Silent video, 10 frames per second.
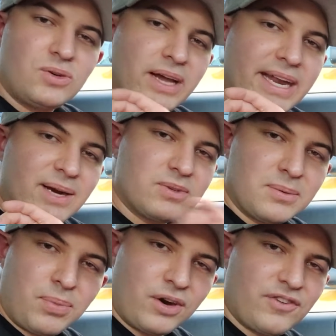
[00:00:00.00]
and it was
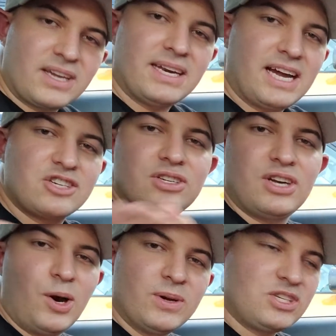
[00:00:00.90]
a perfect connection,
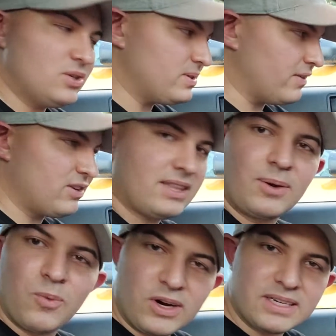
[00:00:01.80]
no issues,
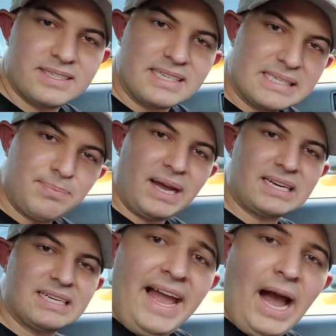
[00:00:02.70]
everything worked as
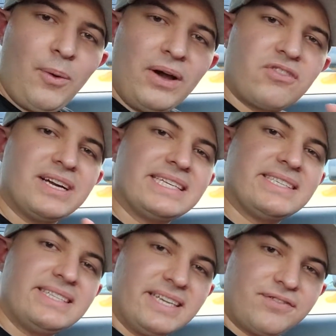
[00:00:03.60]
expected. However, it's
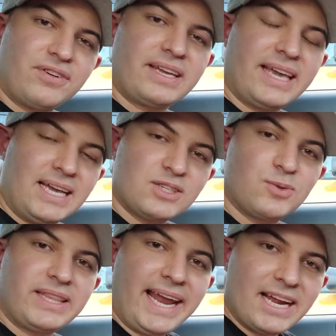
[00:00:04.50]
a different case
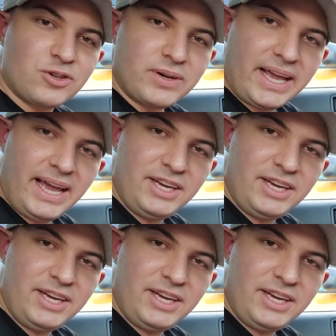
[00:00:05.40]
with the Android head